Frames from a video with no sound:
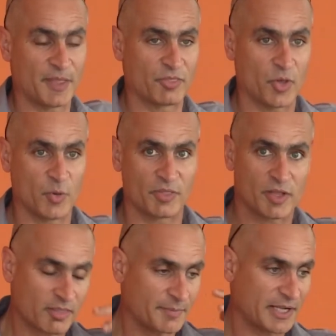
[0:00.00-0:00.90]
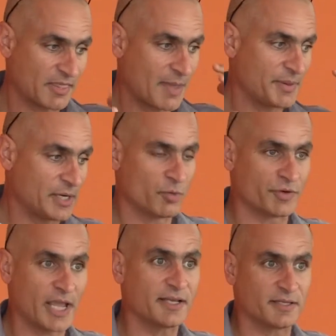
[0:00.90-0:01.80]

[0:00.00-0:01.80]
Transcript: And so it's not something that's happening overnight.